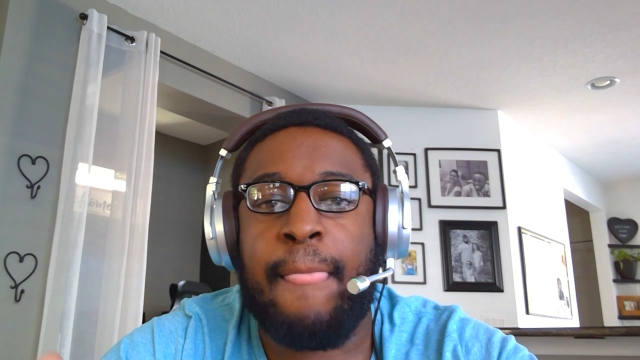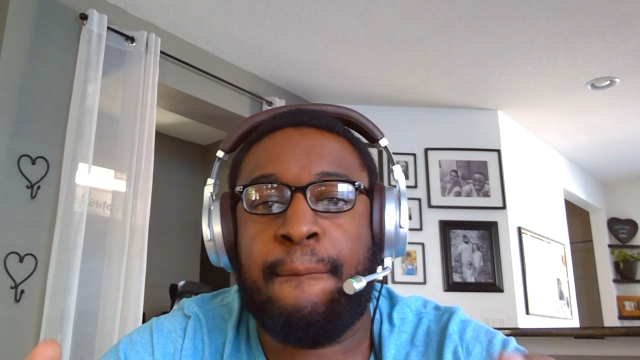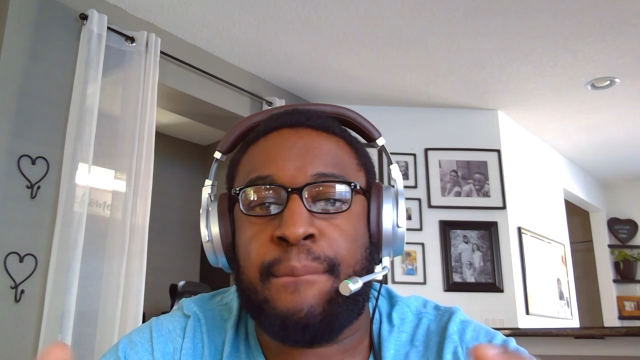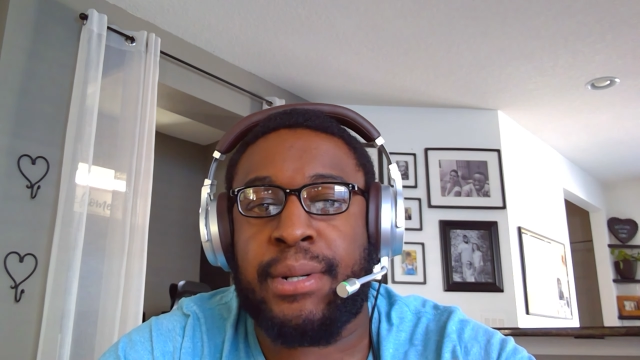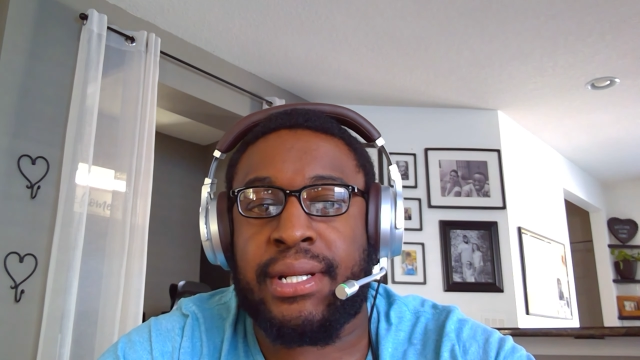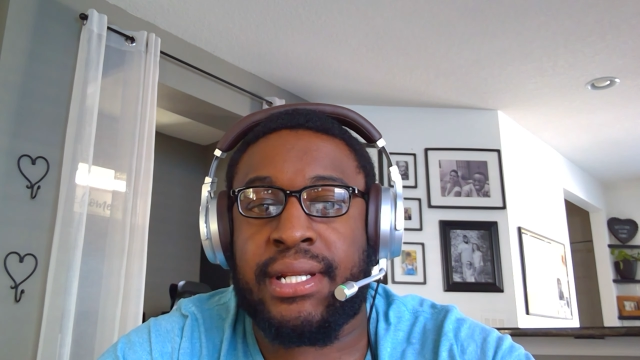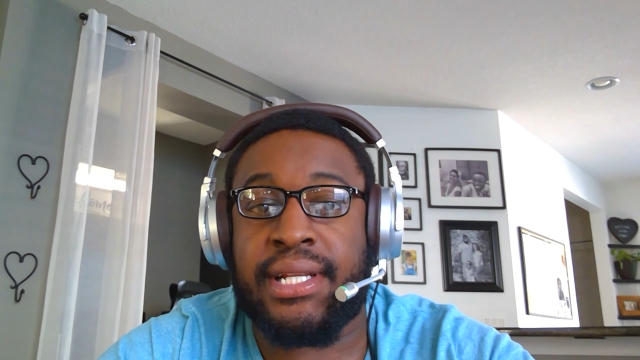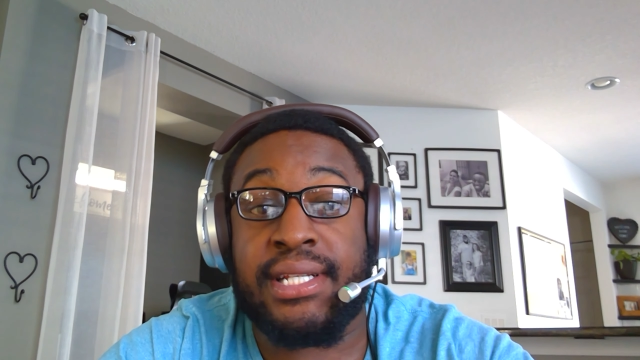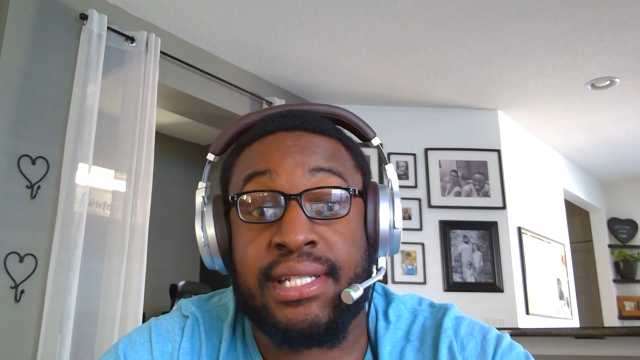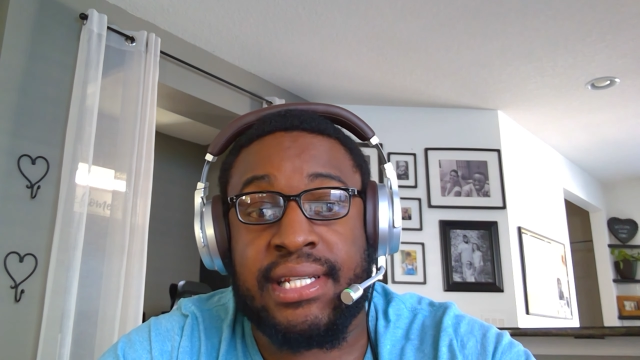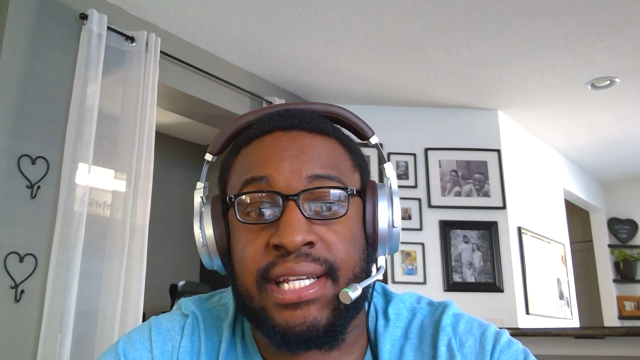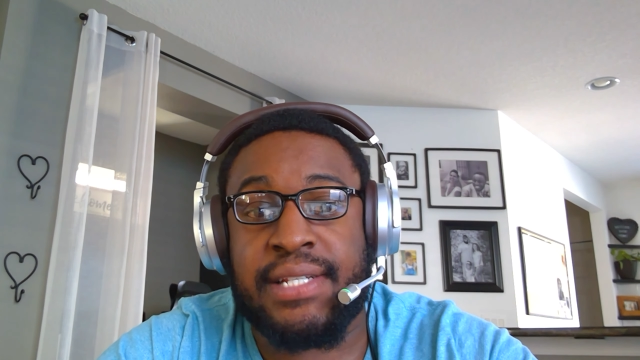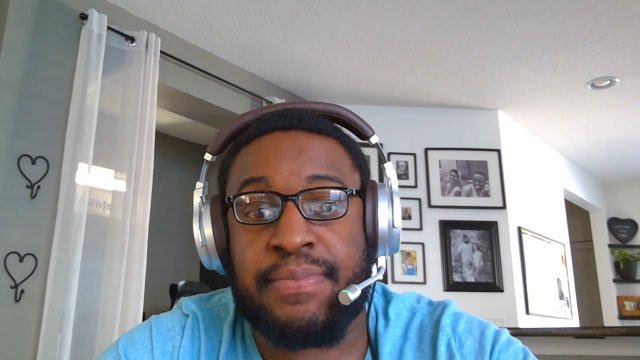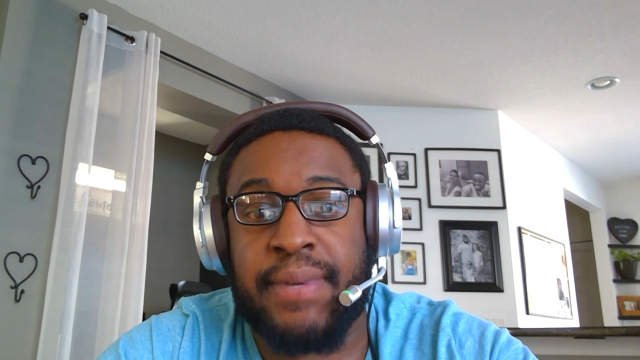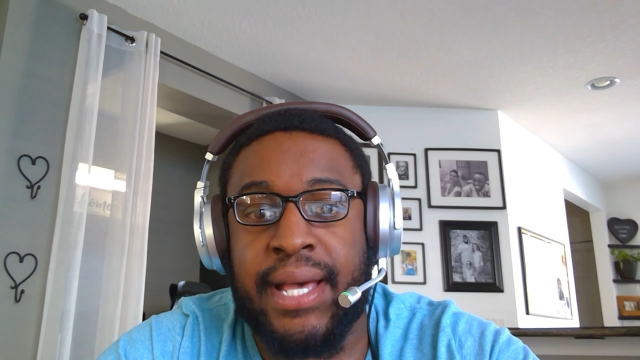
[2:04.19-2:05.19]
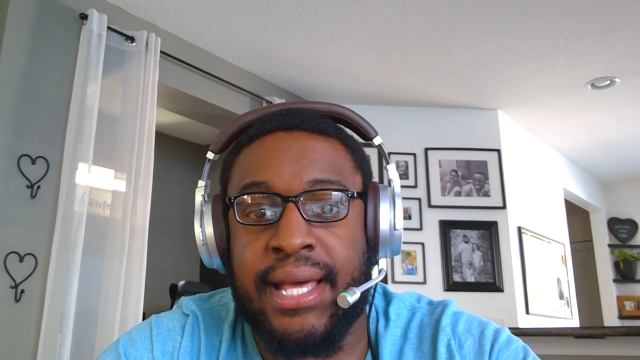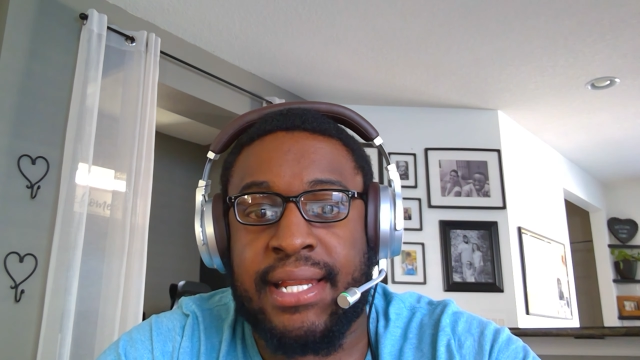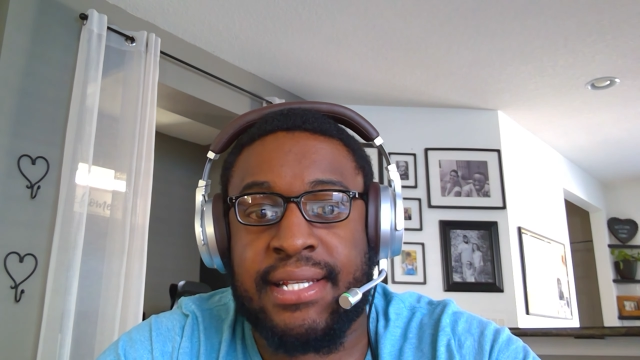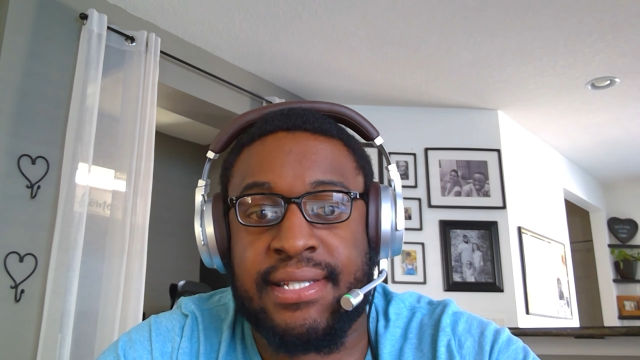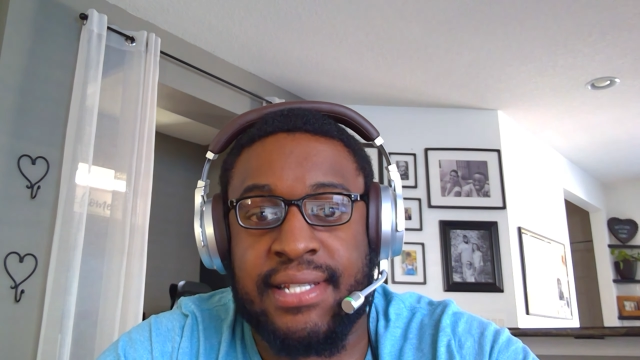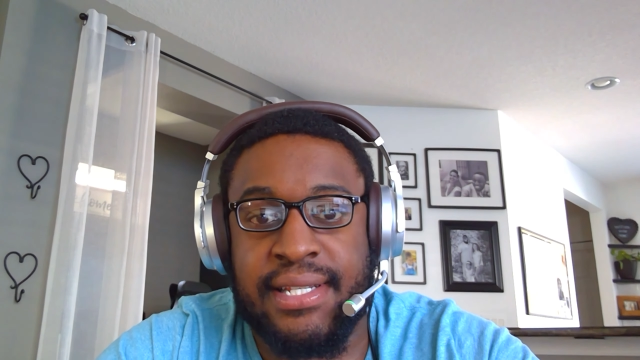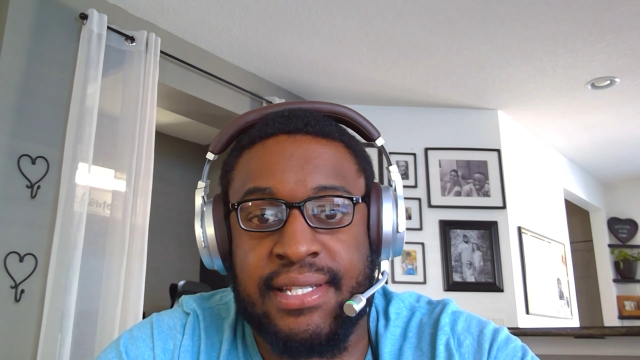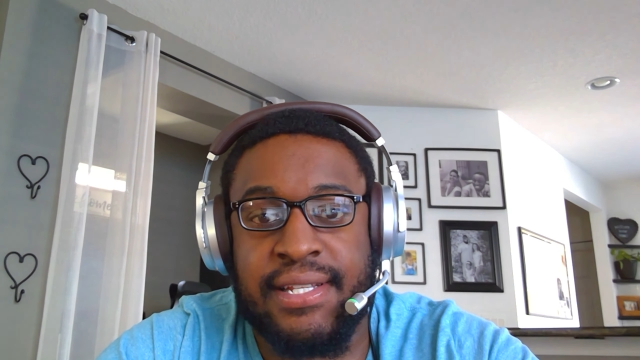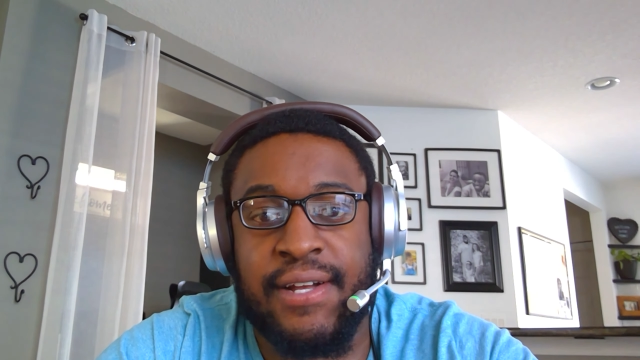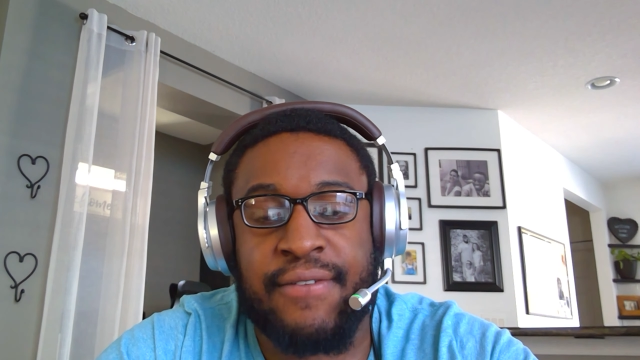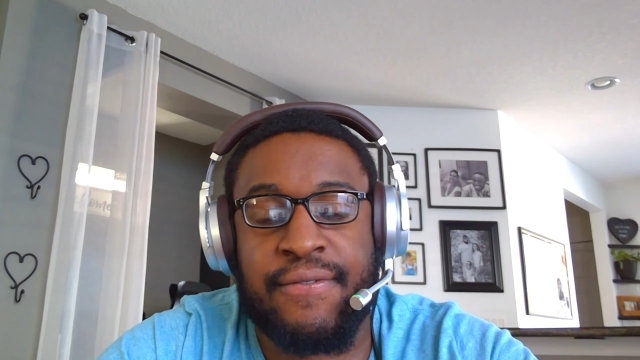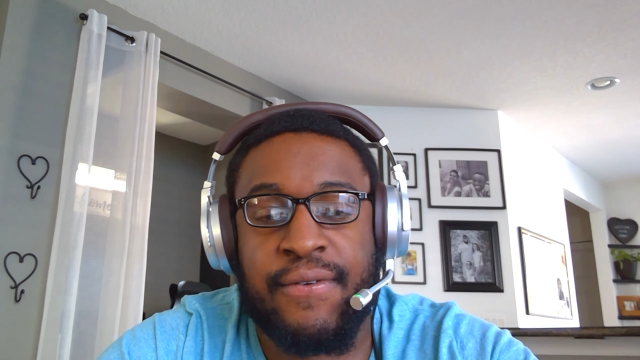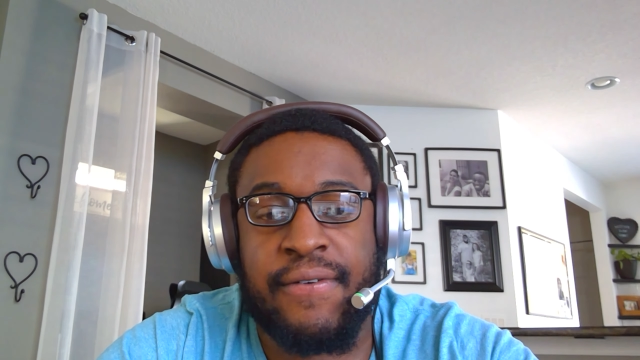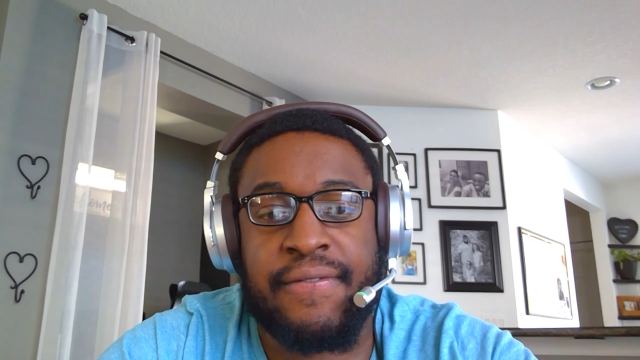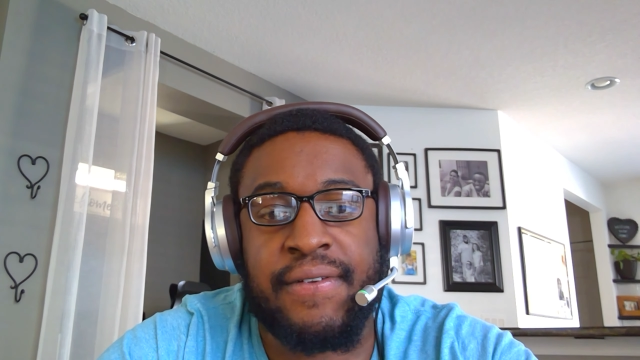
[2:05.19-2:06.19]
but it isn't as bad as the Stealth
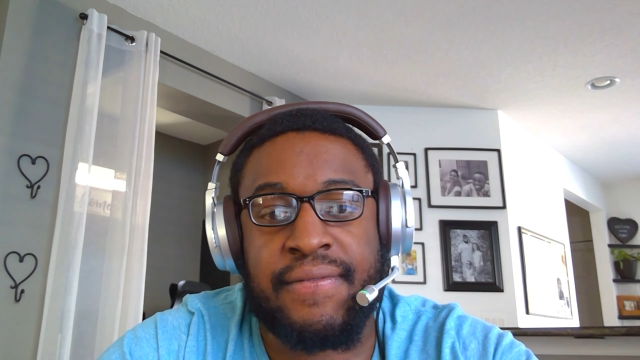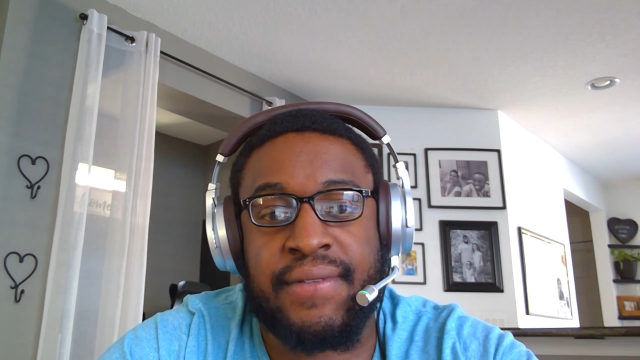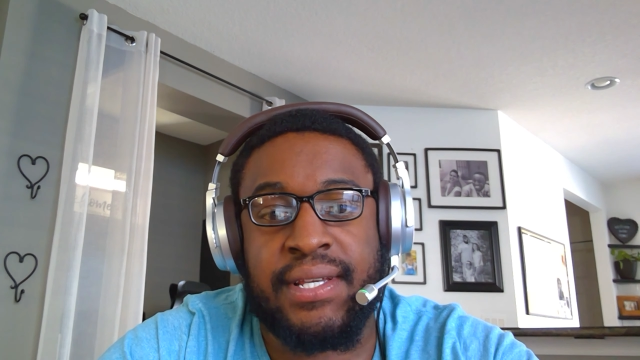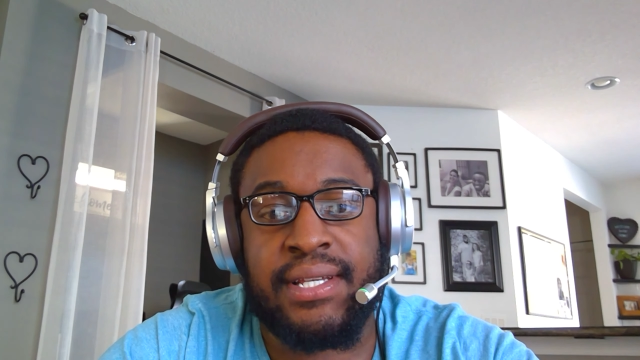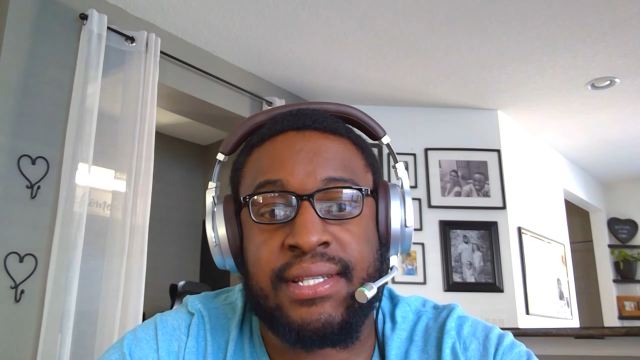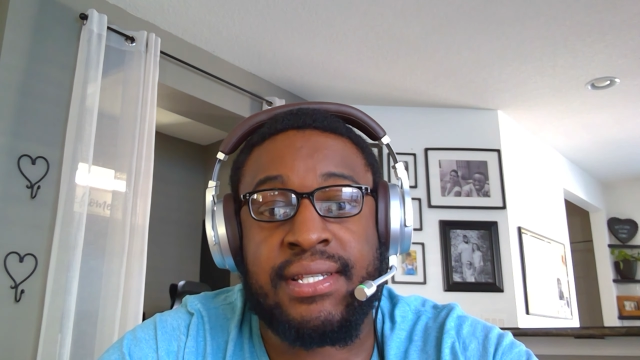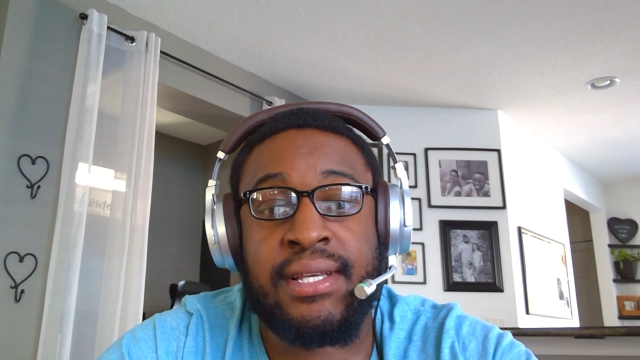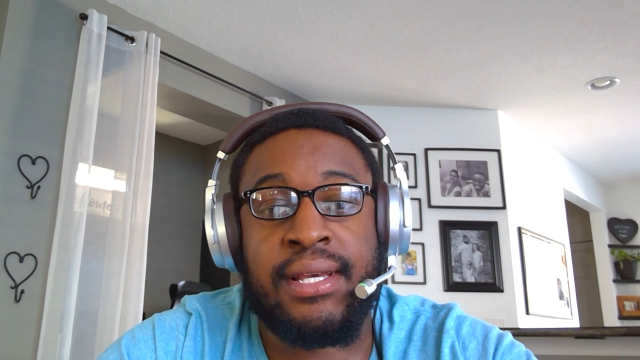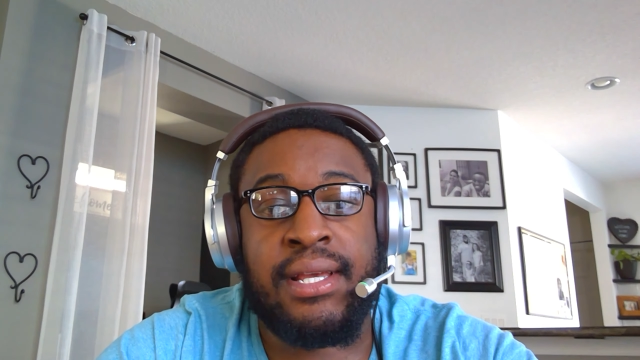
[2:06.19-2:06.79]
450s,